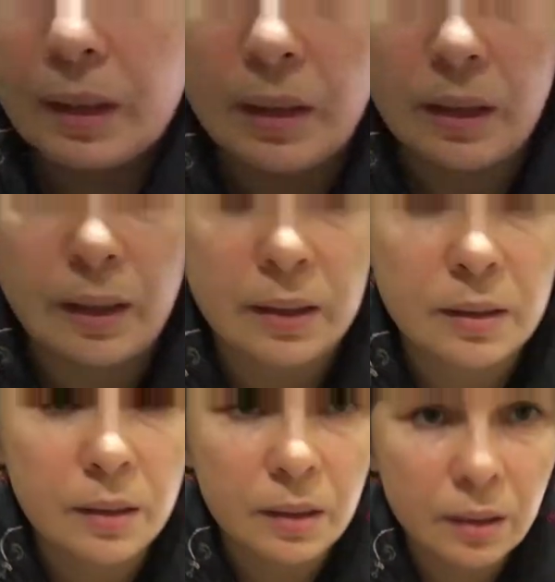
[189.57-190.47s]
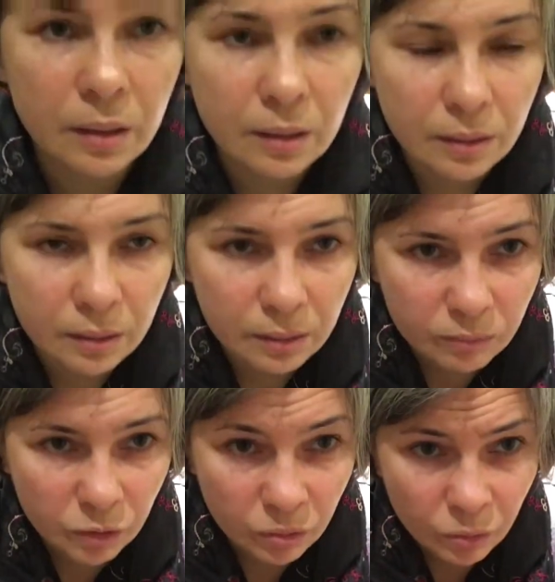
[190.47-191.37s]
and they uh,
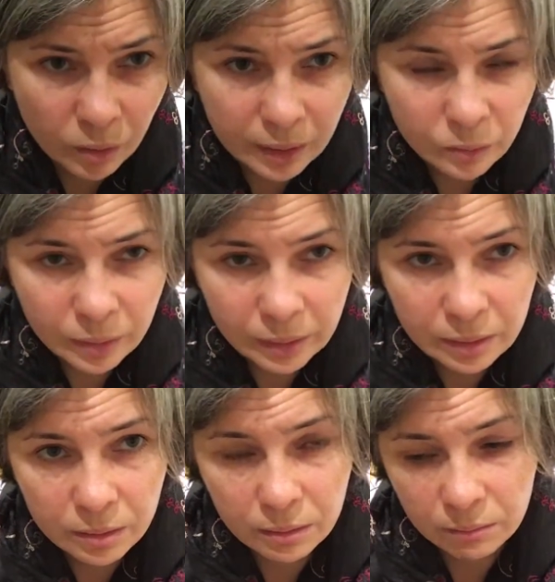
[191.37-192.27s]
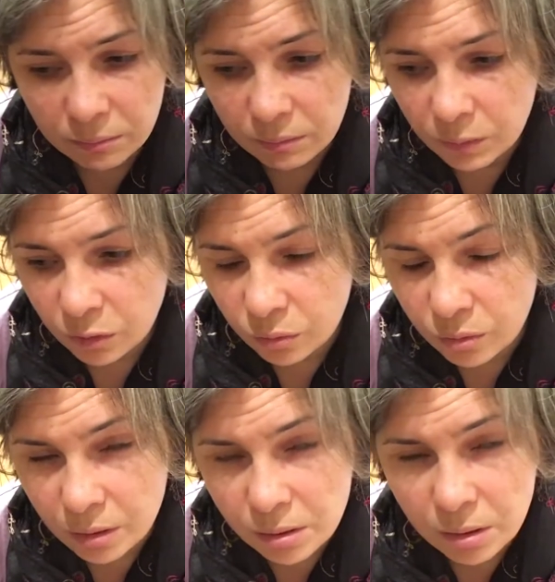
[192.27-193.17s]
don't wait when it's
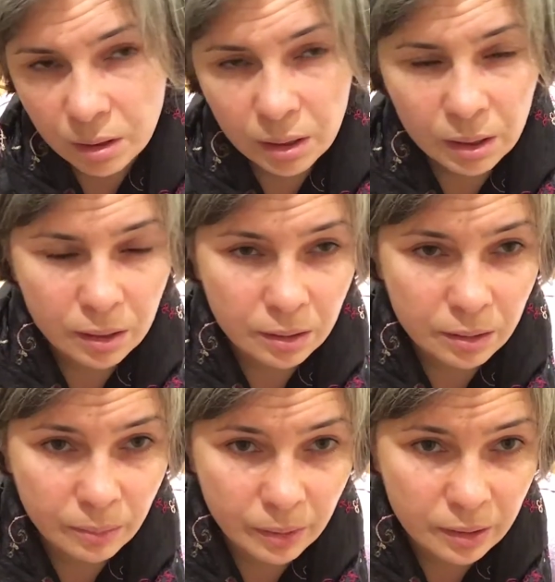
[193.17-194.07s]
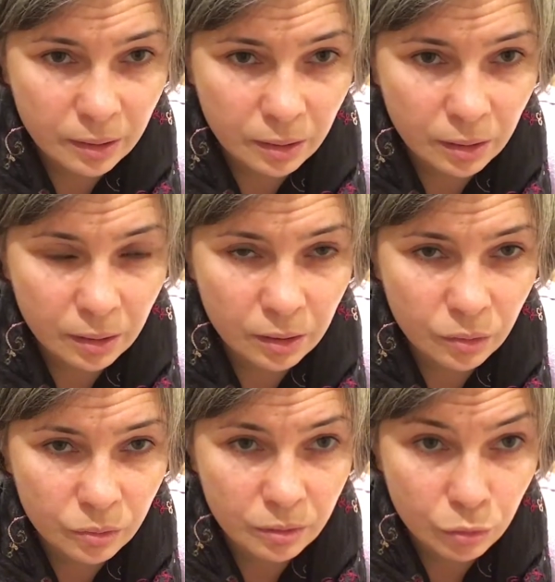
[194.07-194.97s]
rooted they basically
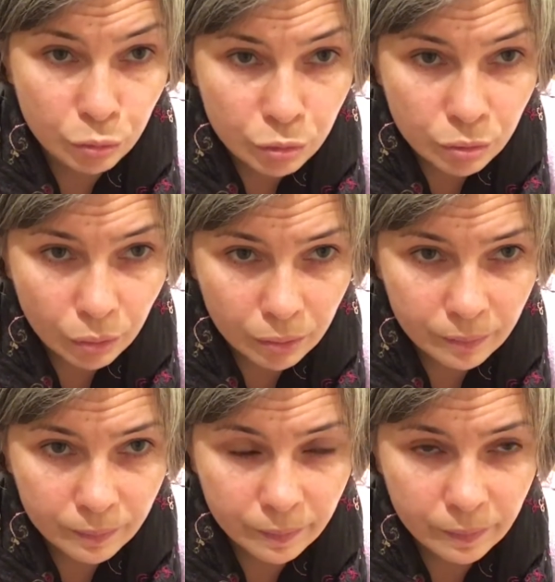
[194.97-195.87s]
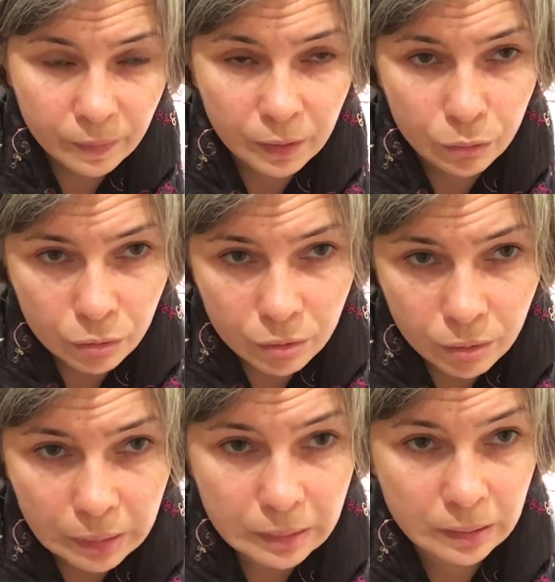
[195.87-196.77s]
use a rootstock
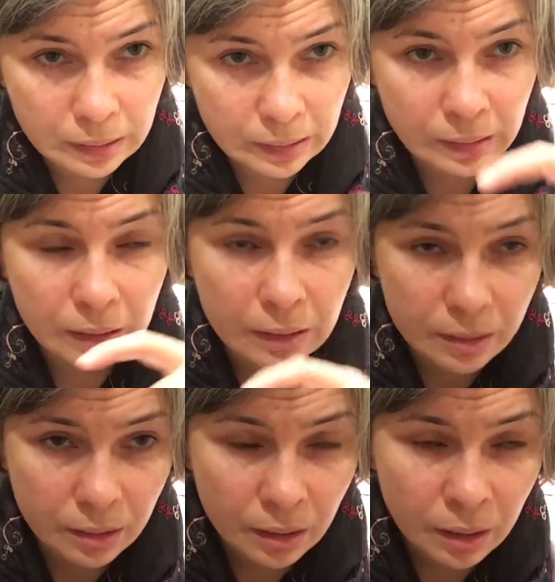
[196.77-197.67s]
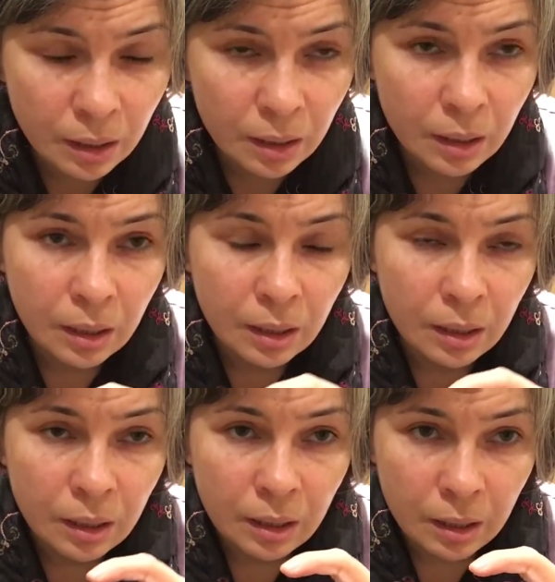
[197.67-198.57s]
rootstock is in another
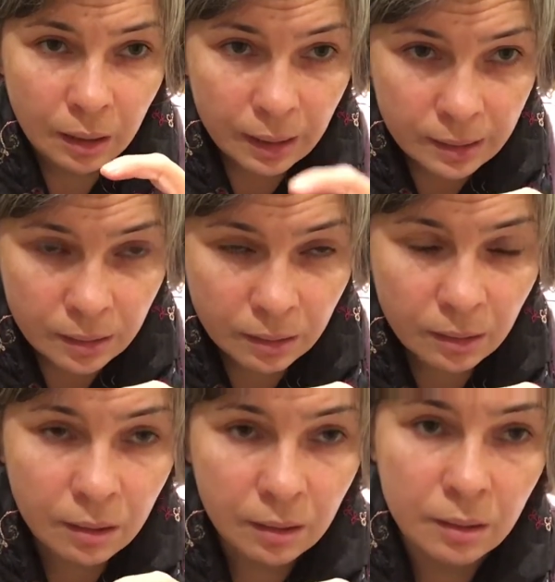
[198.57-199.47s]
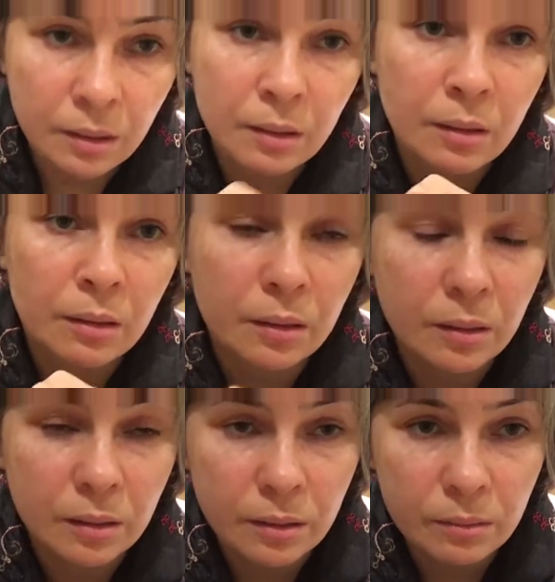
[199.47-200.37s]
cutting
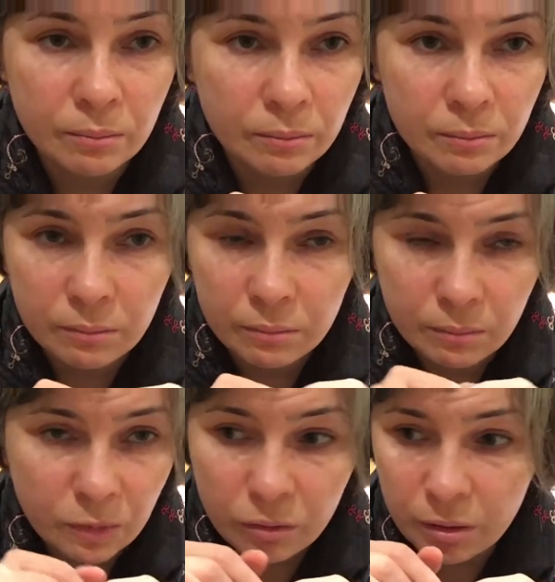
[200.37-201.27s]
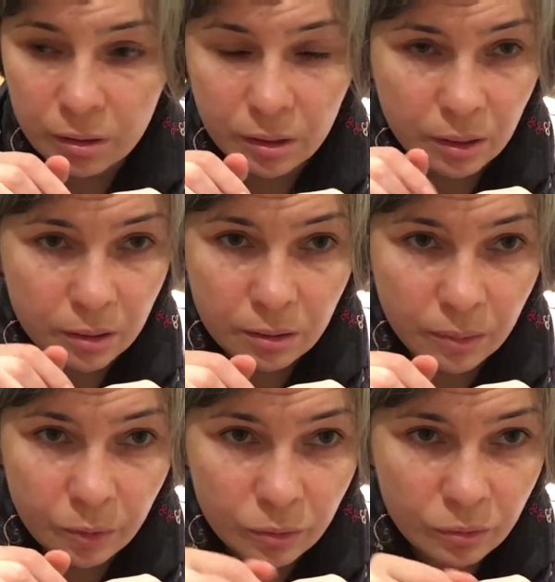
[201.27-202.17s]
uh, not necessarily the same
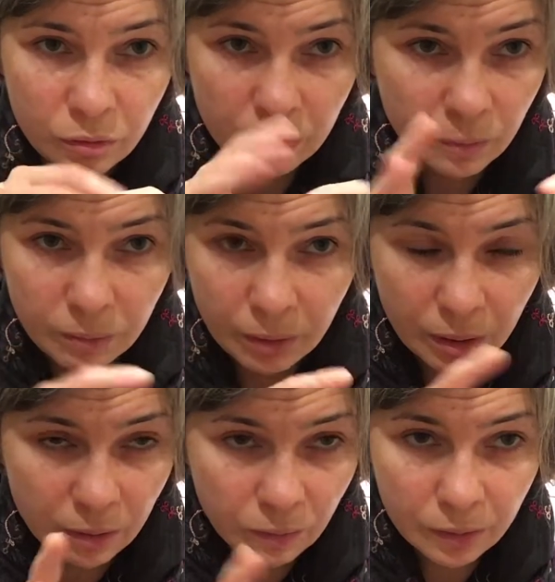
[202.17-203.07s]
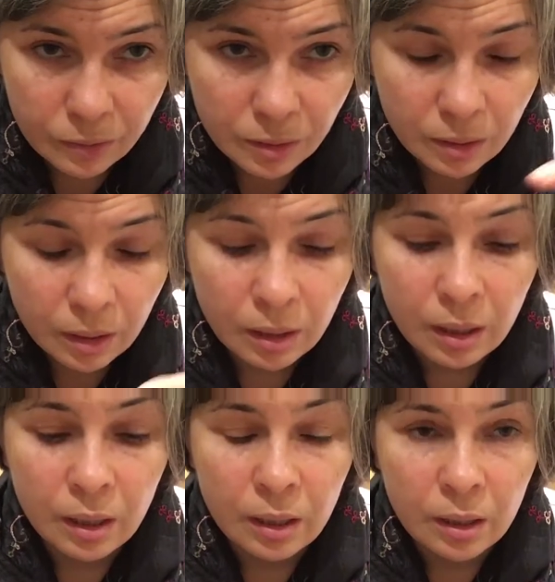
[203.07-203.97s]
root just might be anything else
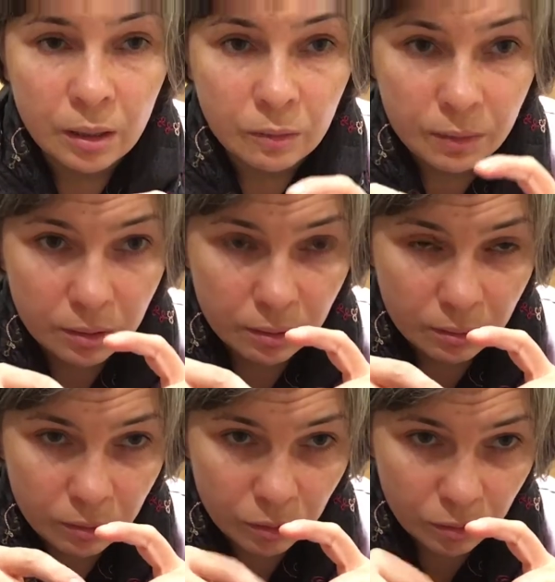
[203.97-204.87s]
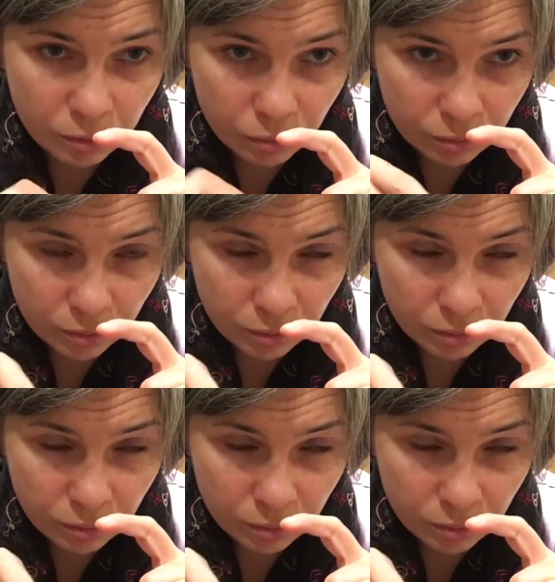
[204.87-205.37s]
with root